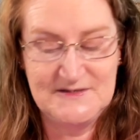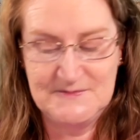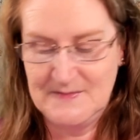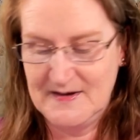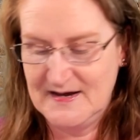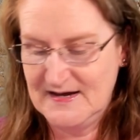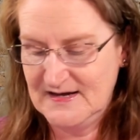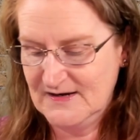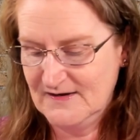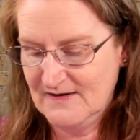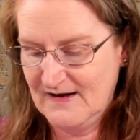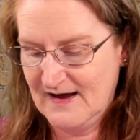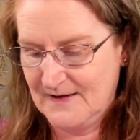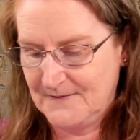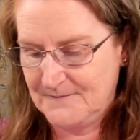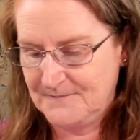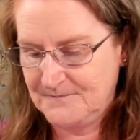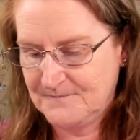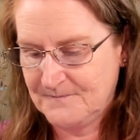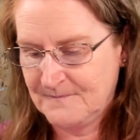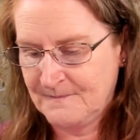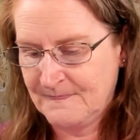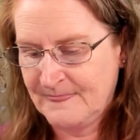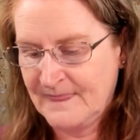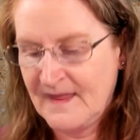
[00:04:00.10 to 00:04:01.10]
Media Art.
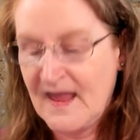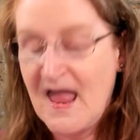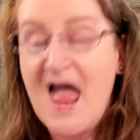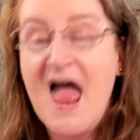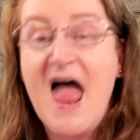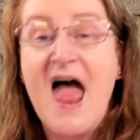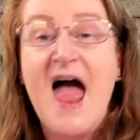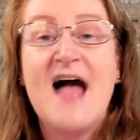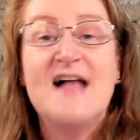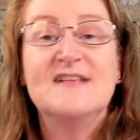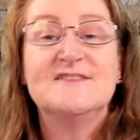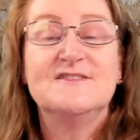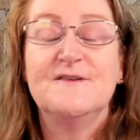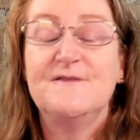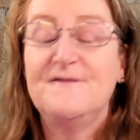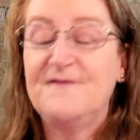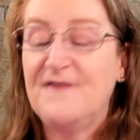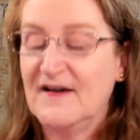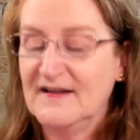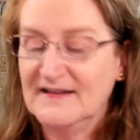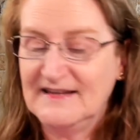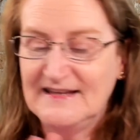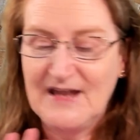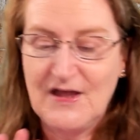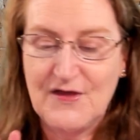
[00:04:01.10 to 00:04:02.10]
And so
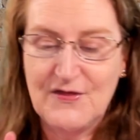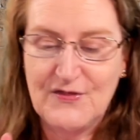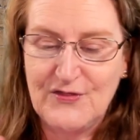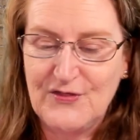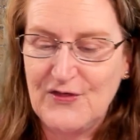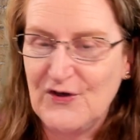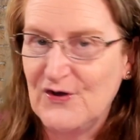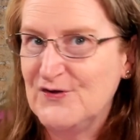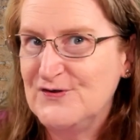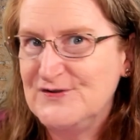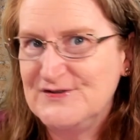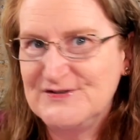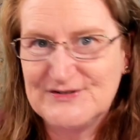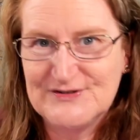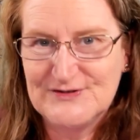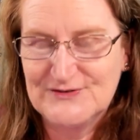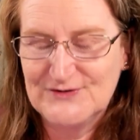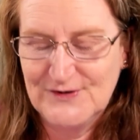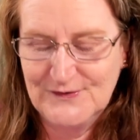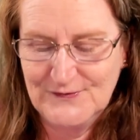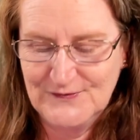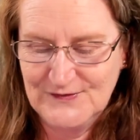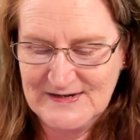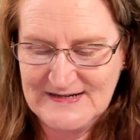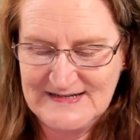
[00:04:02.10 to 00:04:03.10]
finally, those that are
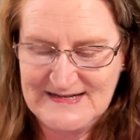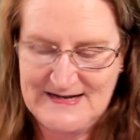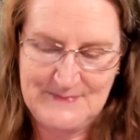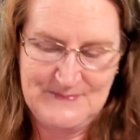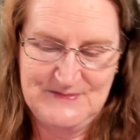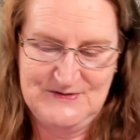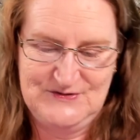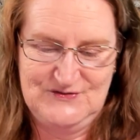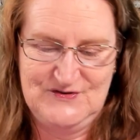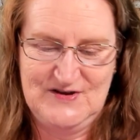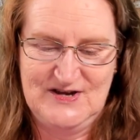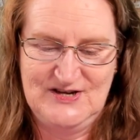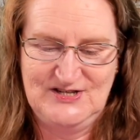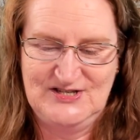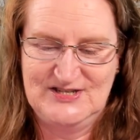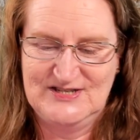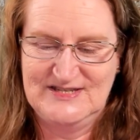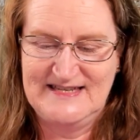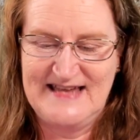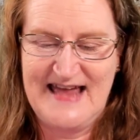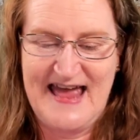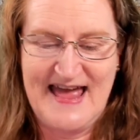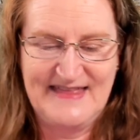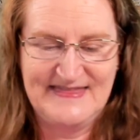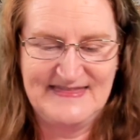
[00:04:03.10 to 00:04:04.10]
offering demonstrations
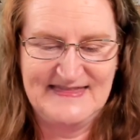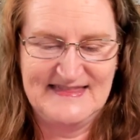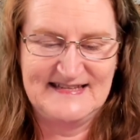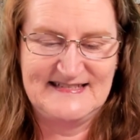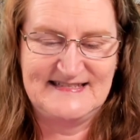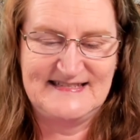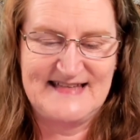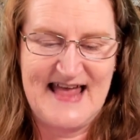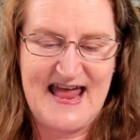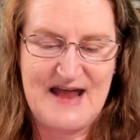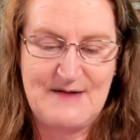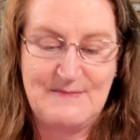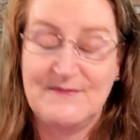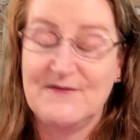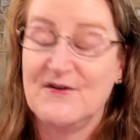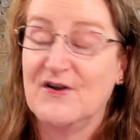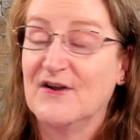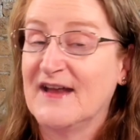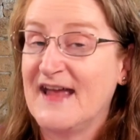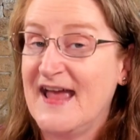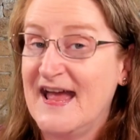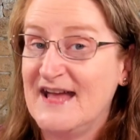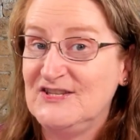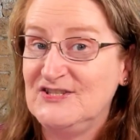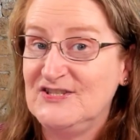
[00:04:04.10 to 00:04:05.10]
at the stand, we've got
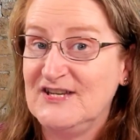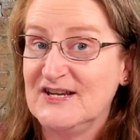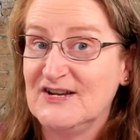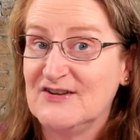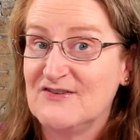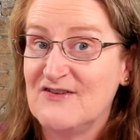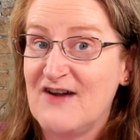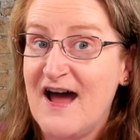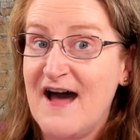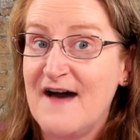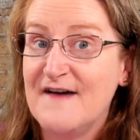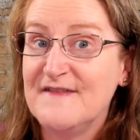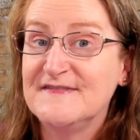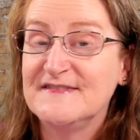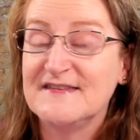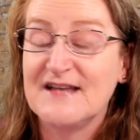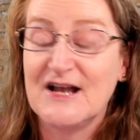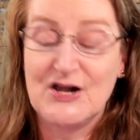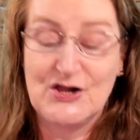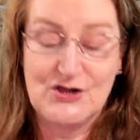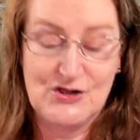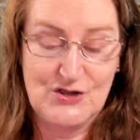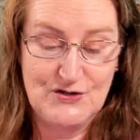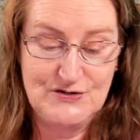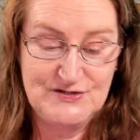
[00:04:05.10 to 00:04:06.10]
Catchy Crafts,
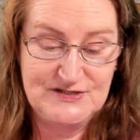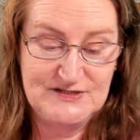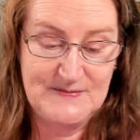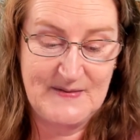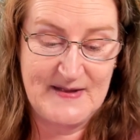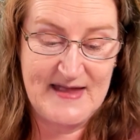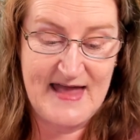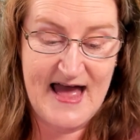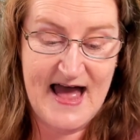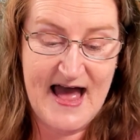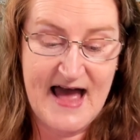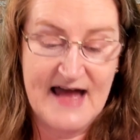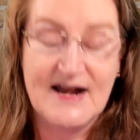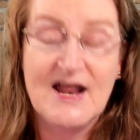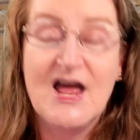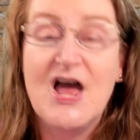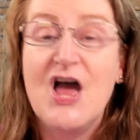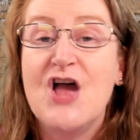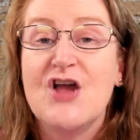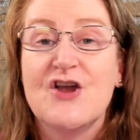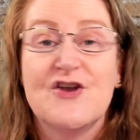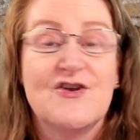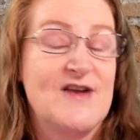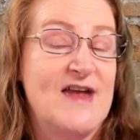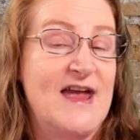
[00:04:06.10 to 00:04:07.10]
Close to My Heart,
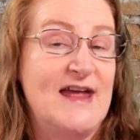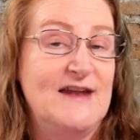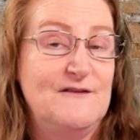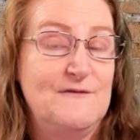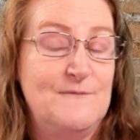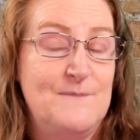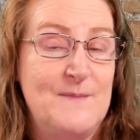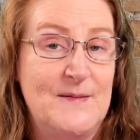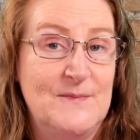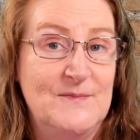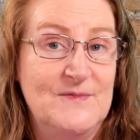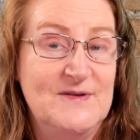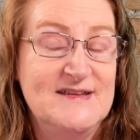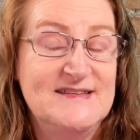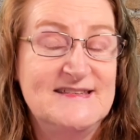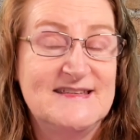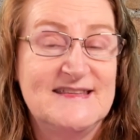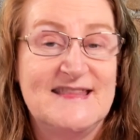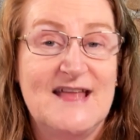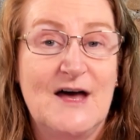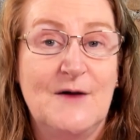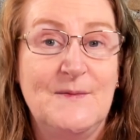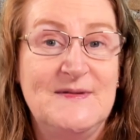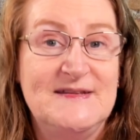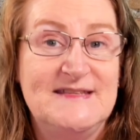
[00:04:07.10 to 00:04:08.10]
Creative Memories, and
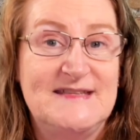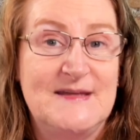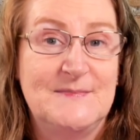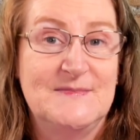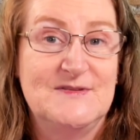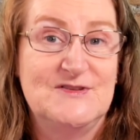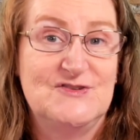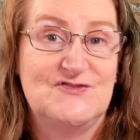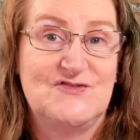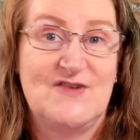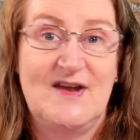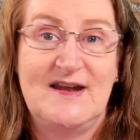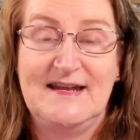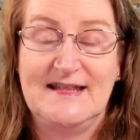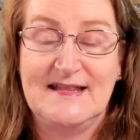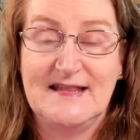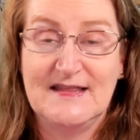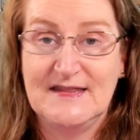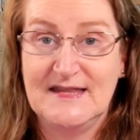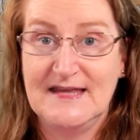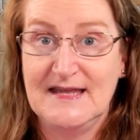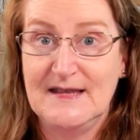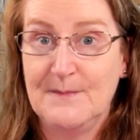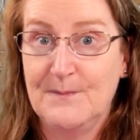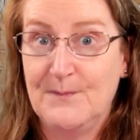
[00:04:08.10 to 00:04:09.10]
they'll be demonstrating
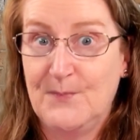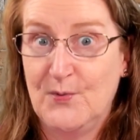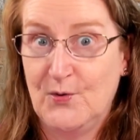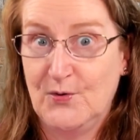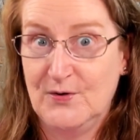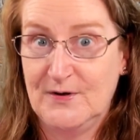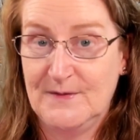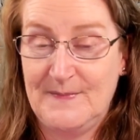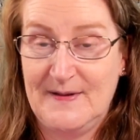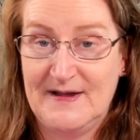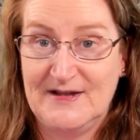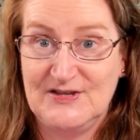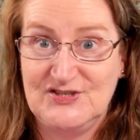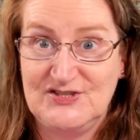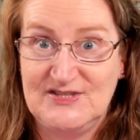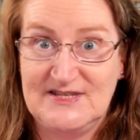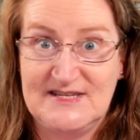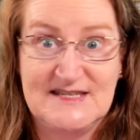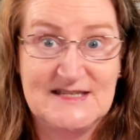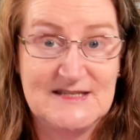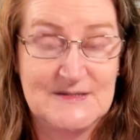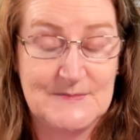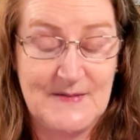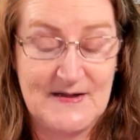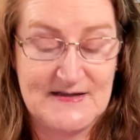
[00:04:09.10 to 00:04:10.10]
the border punch
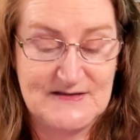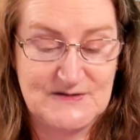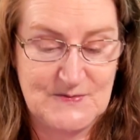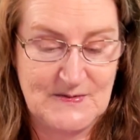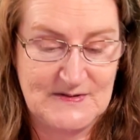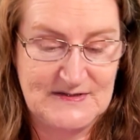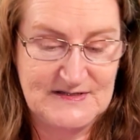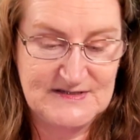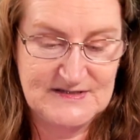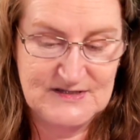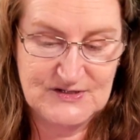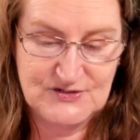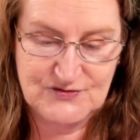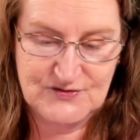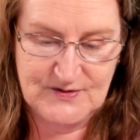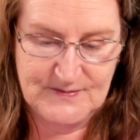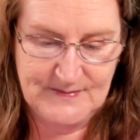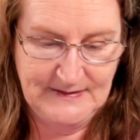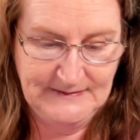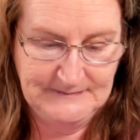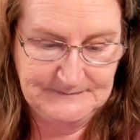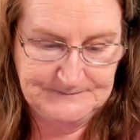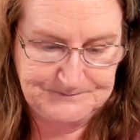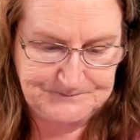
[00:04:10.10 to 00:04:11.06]
system as well as the trimmer.